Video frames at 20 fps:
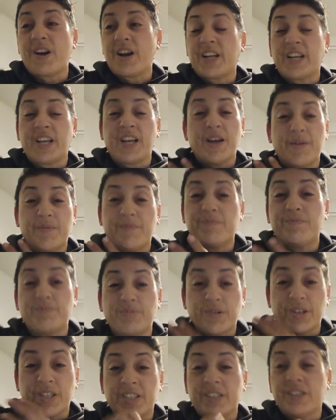I kept
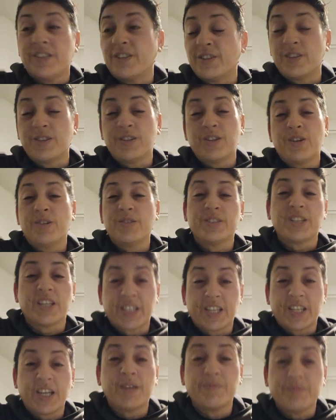breathing in her nose. I
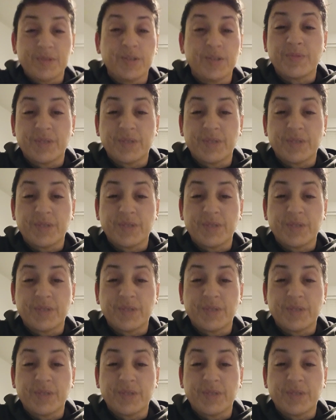kept doing